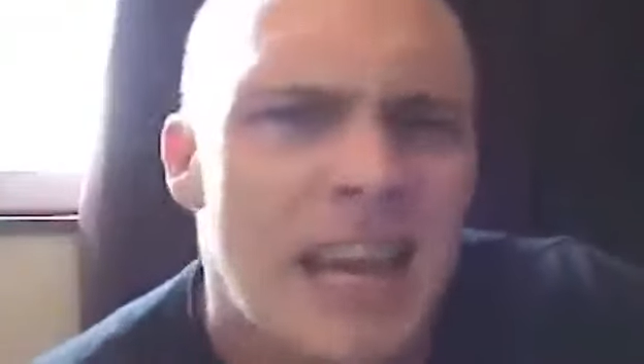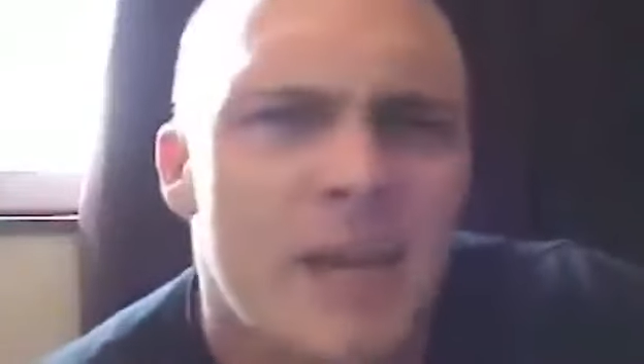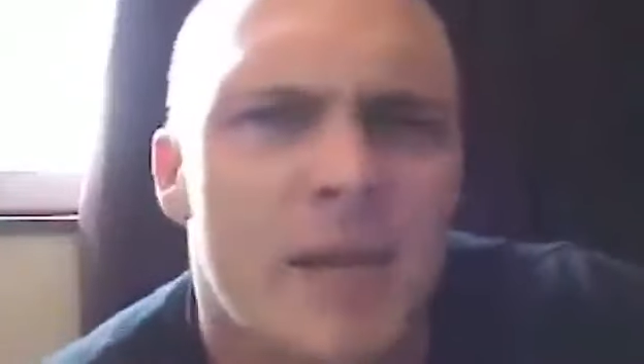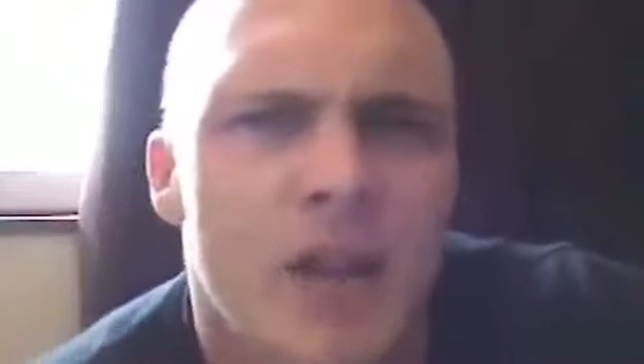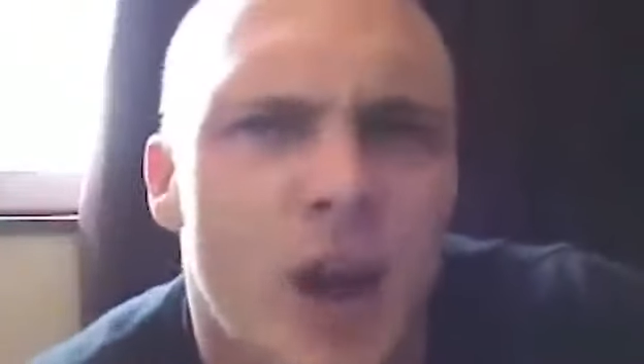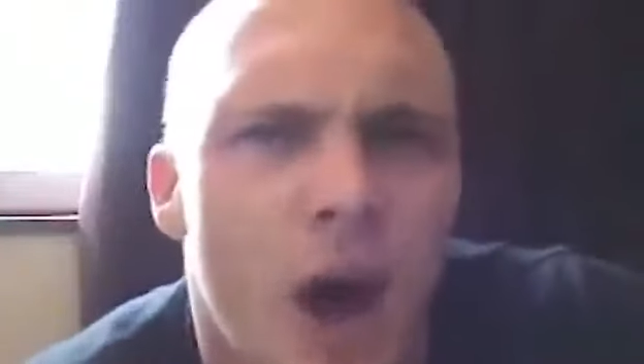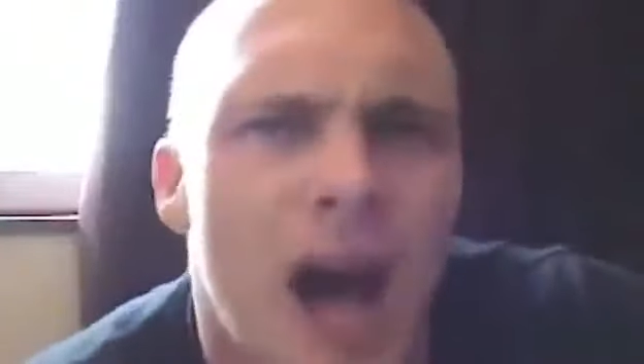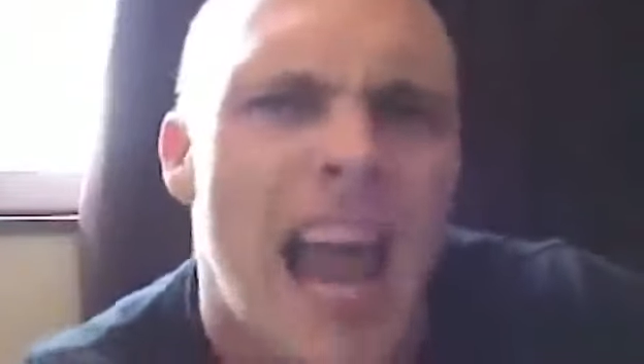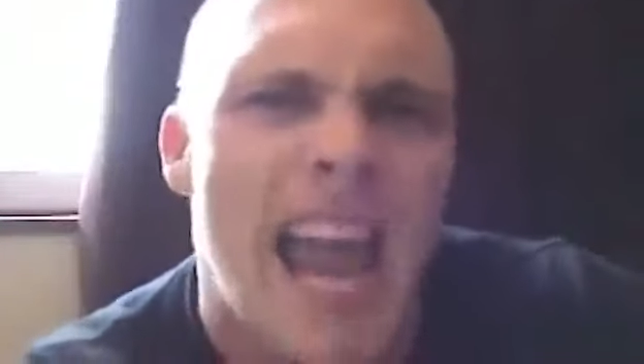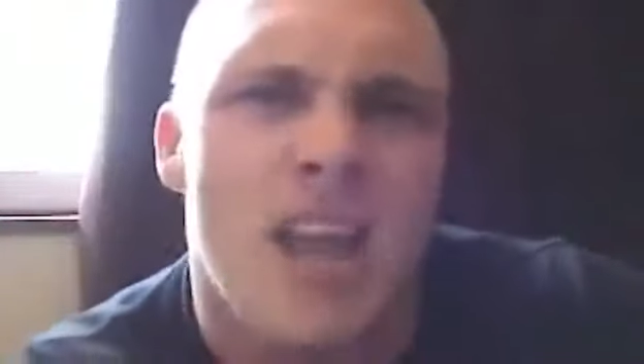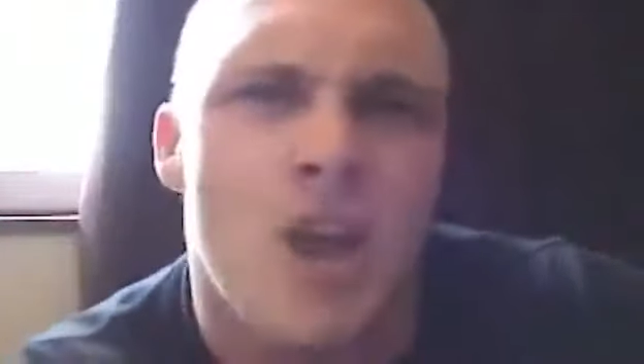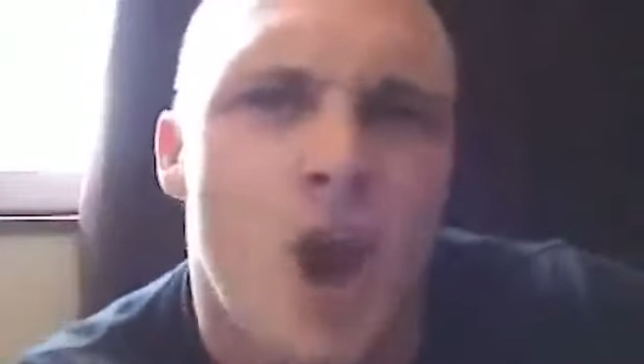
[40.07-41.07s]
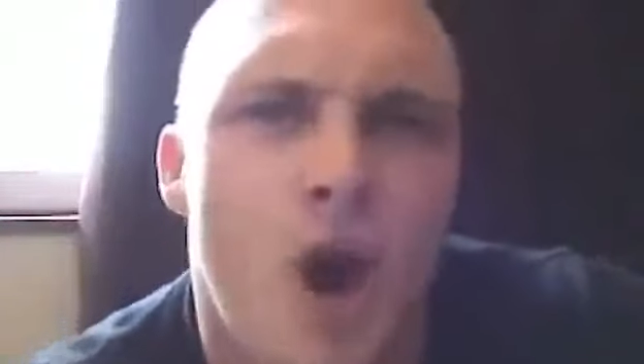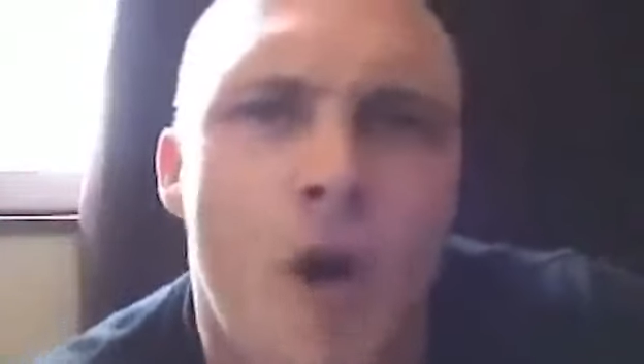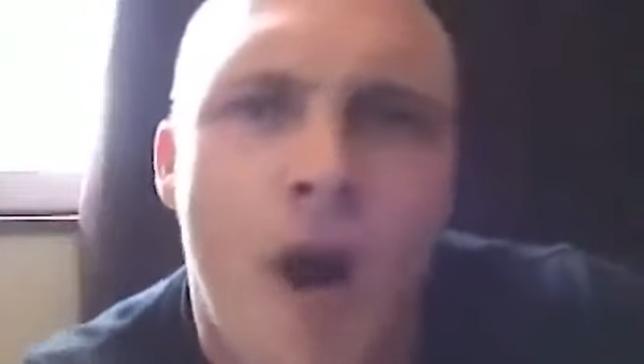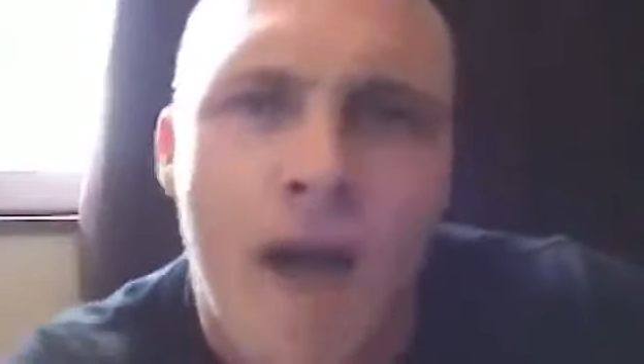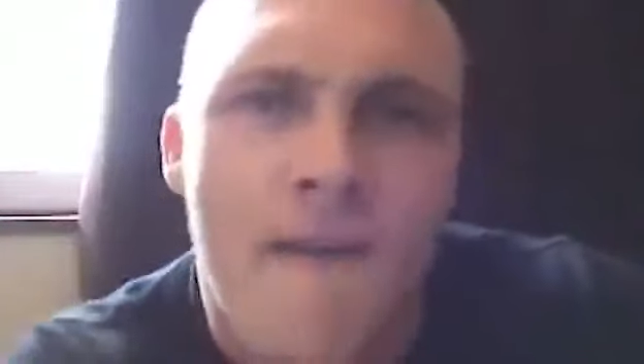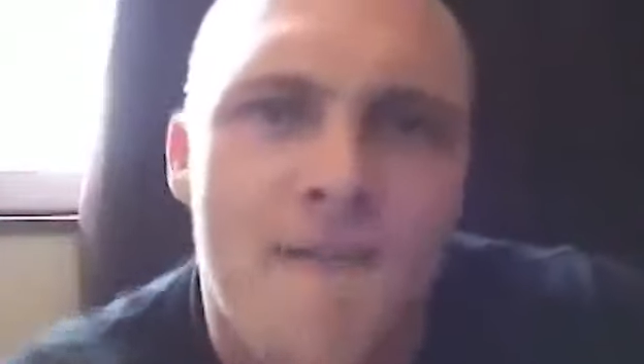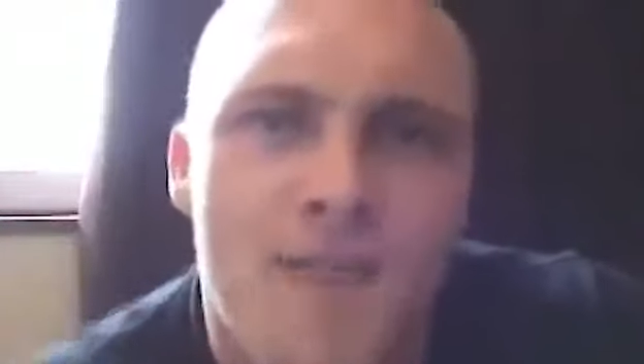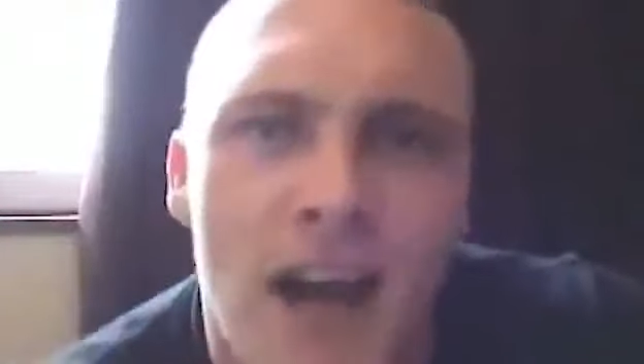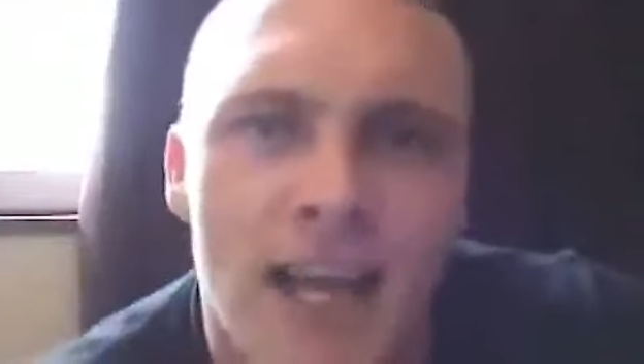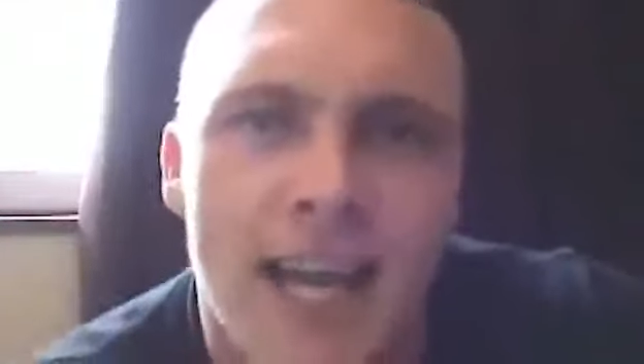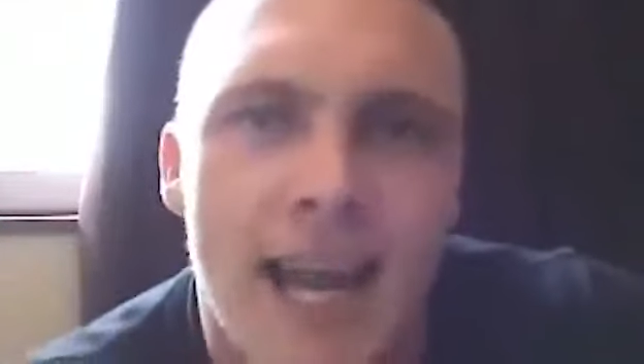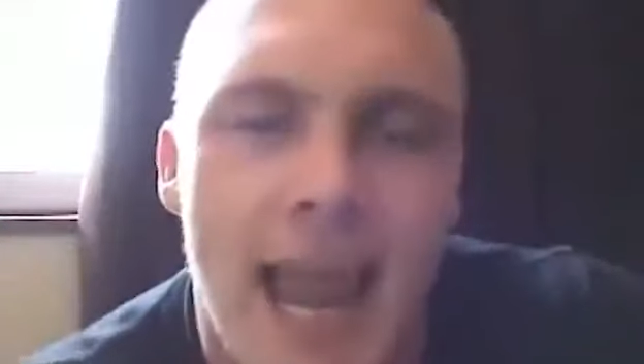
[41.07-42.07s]
even though I had no
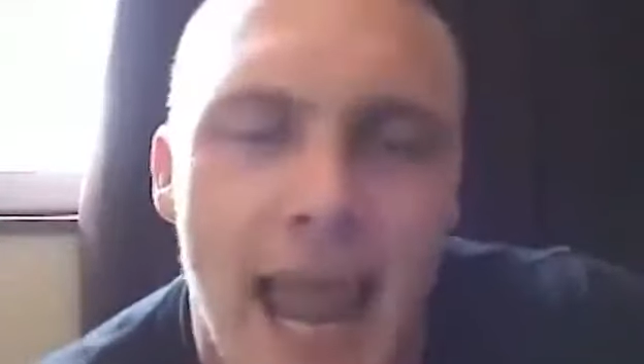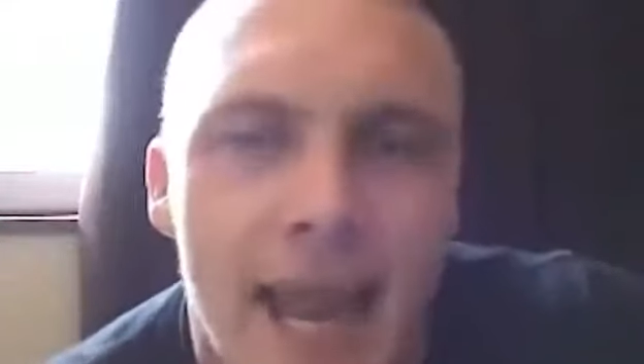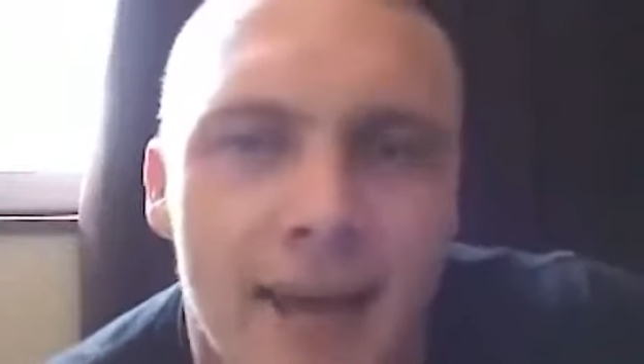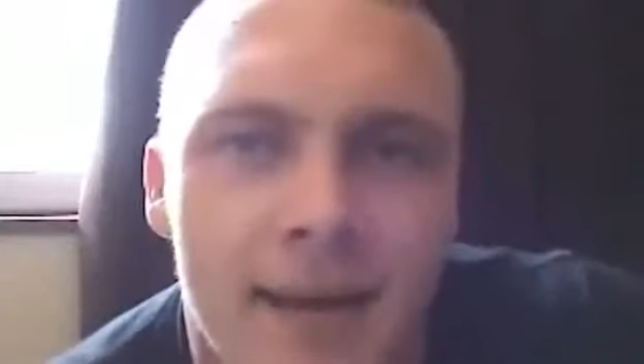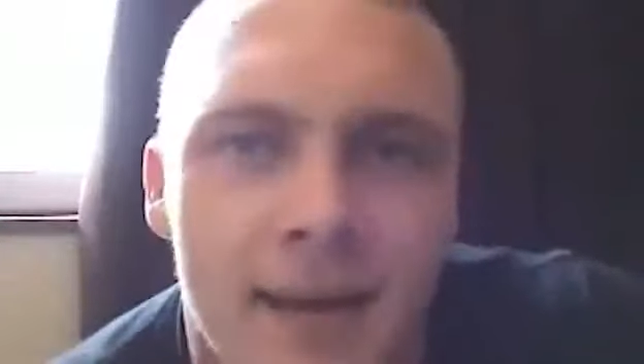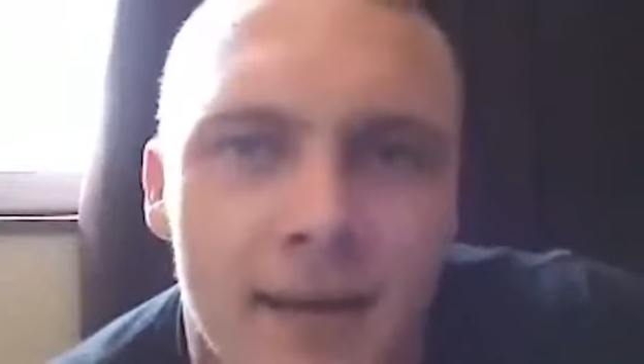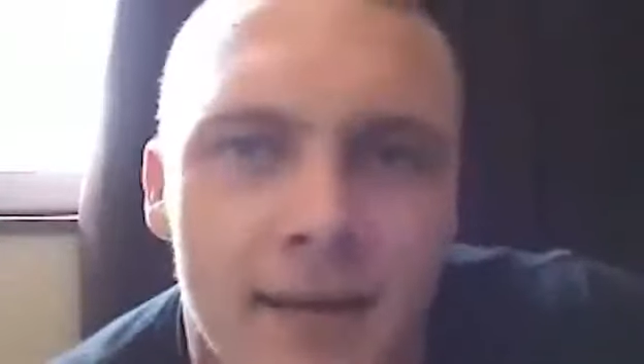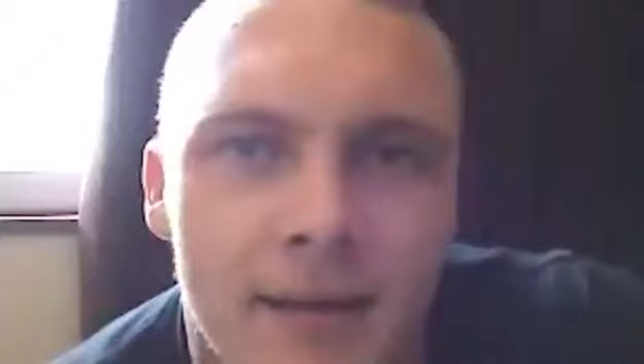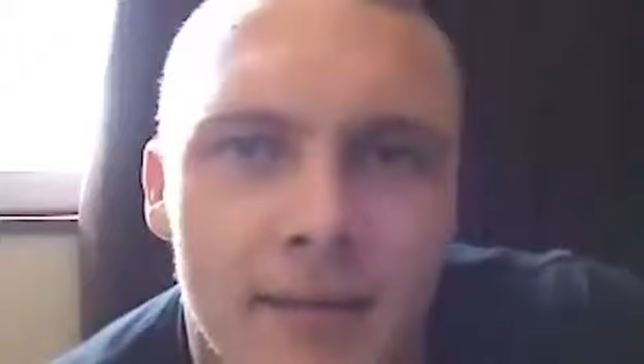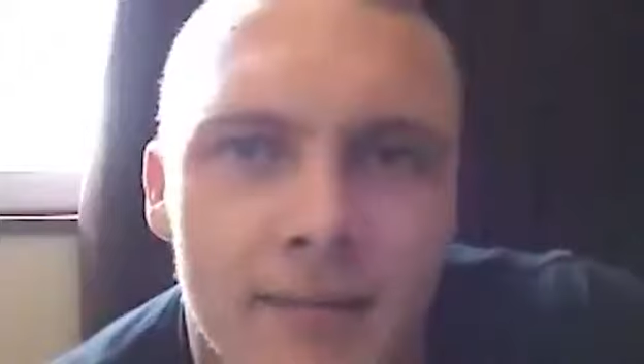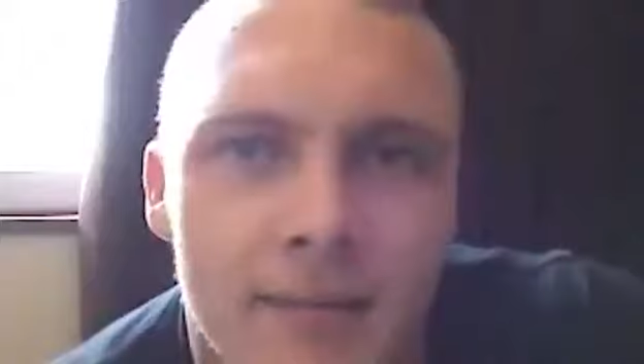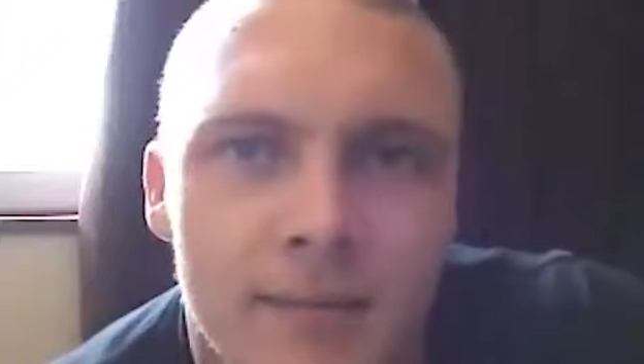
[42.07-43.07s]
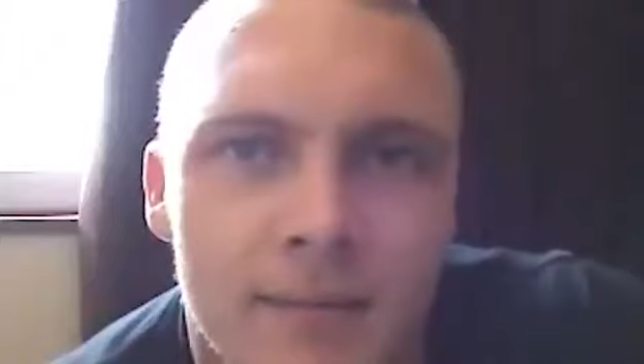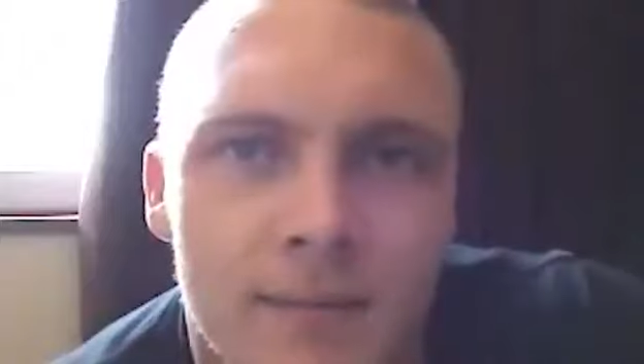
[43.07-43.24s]
fucking hand in it.